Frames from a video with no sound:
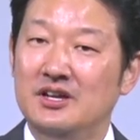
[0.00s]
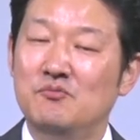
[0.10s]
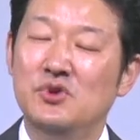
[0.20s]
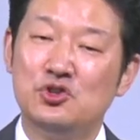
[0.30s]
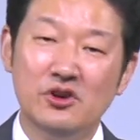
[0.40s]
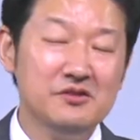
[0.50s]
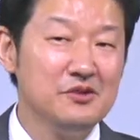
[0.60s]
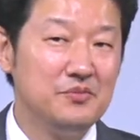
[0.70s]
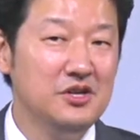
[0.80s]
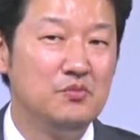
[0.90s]
Majority
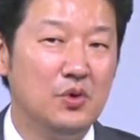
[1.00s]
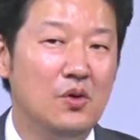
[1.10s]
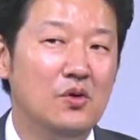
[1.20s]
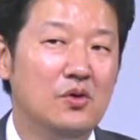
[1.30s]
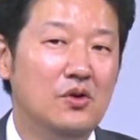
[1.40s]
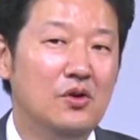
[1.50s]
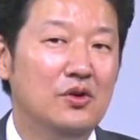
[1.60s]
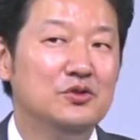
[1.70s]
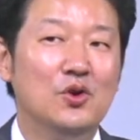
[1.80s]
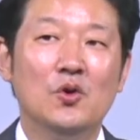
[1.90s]
of people
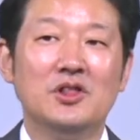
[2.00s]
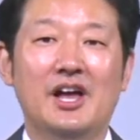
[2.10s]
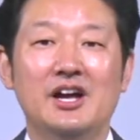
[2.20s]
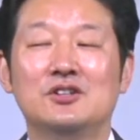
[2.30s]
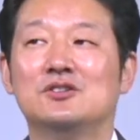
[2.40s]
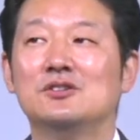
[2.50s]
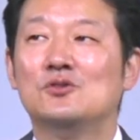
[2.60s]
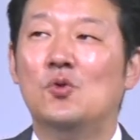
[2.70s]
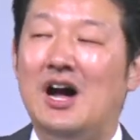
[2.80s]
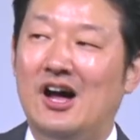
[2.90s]
don't like to
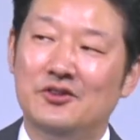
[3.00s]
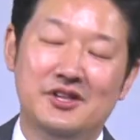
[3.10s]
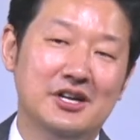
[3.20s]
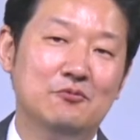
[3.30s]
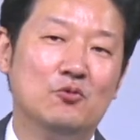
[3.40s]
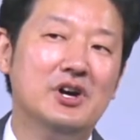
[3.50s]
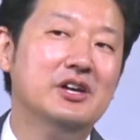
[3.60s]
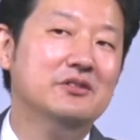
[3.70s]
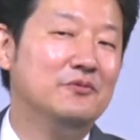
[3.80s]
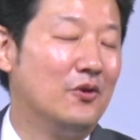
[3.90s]
go out there and
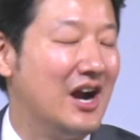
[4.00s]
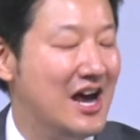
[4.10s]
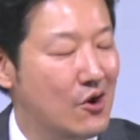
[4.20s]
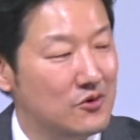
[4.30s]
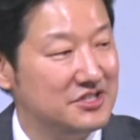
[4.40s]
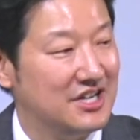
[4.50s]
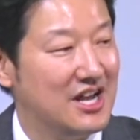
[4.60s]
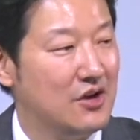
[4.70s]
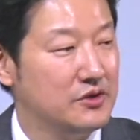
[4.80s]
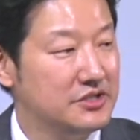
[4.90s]
run for hours and
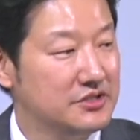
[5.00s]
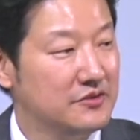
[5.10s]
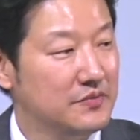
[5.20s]
hours